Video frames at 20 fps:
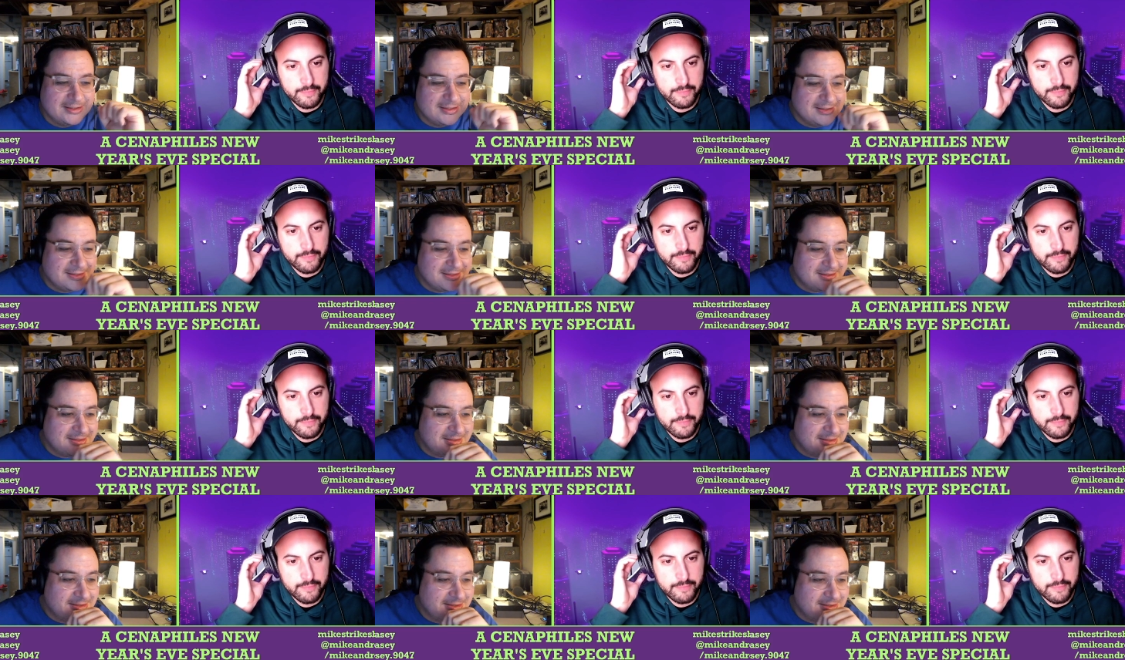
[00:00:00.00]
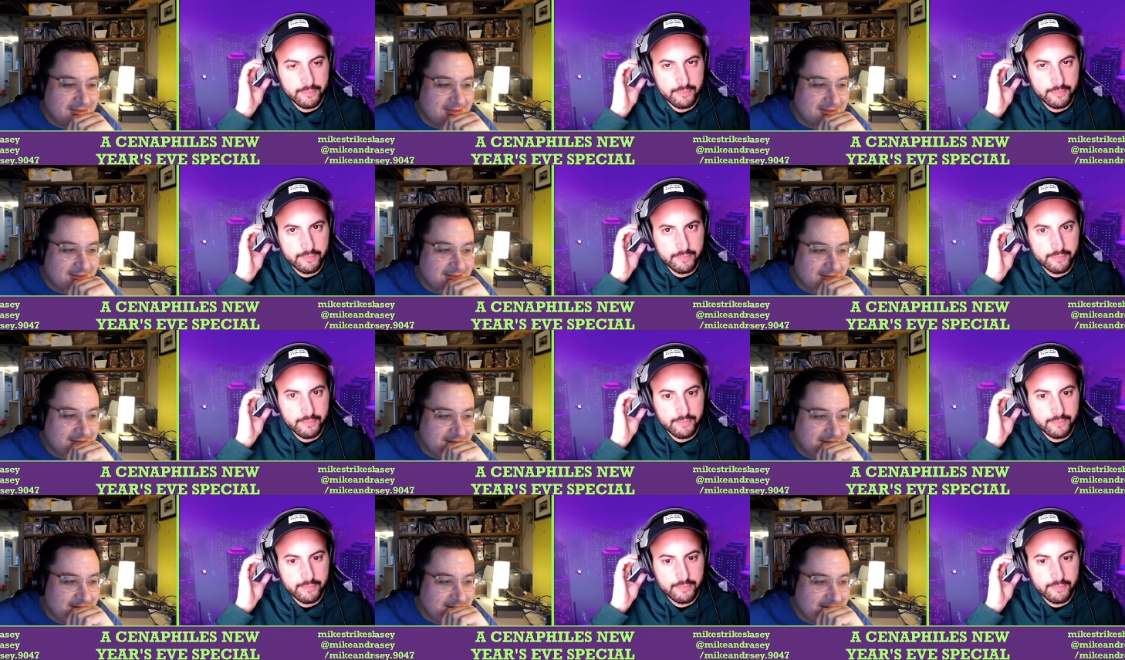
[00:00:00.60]

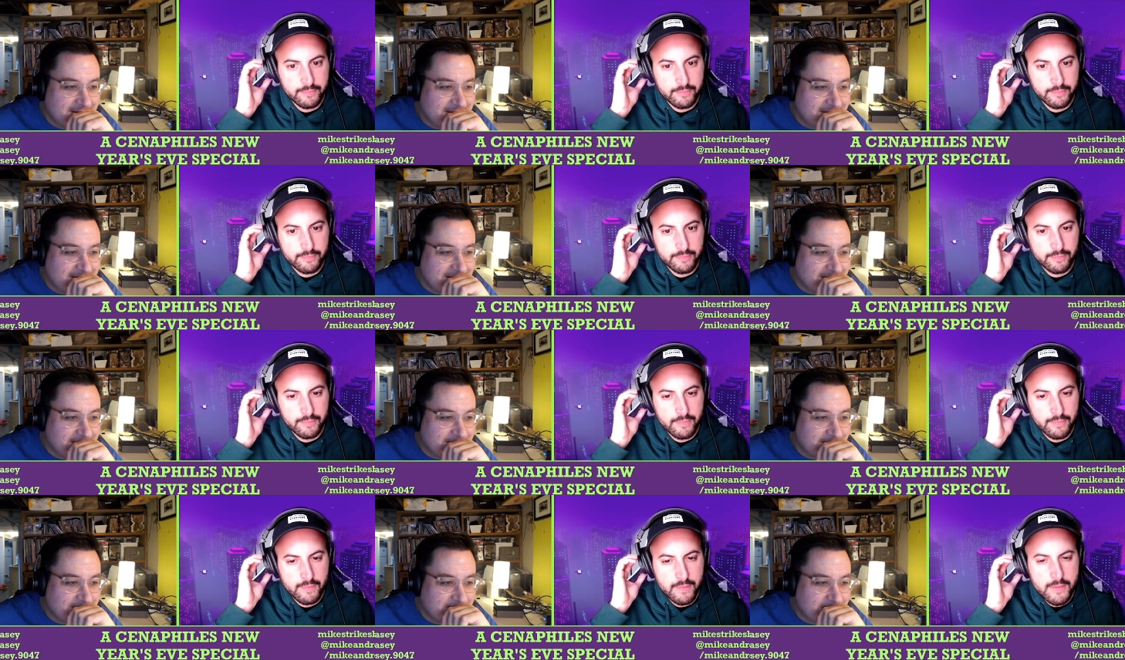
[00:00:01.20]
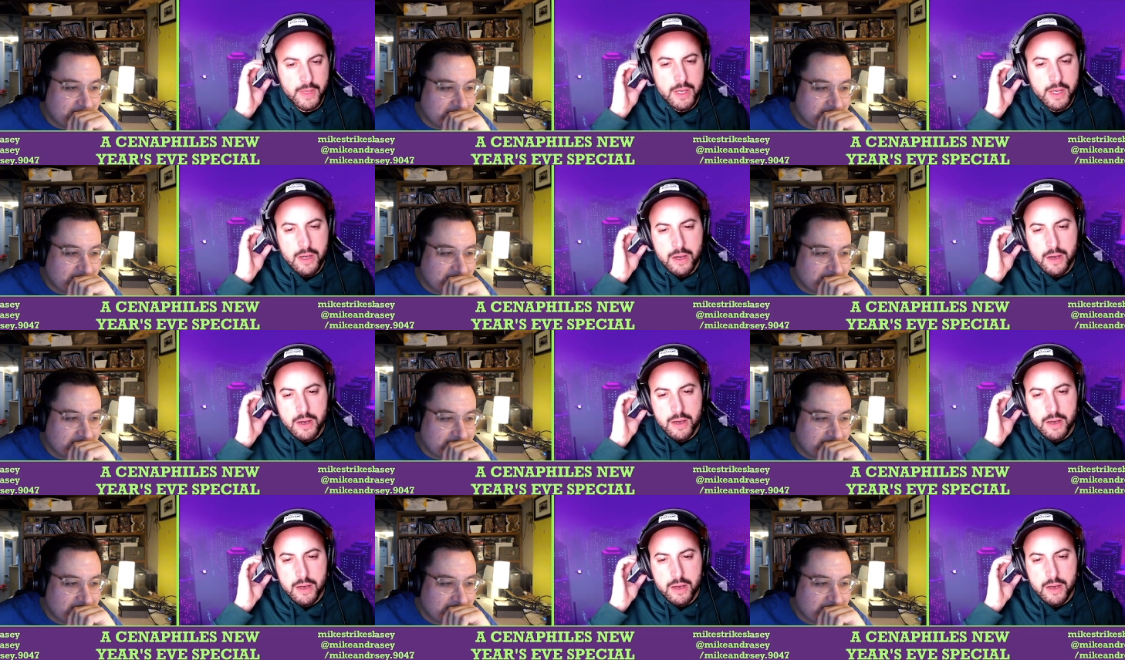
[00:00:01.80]
(silence)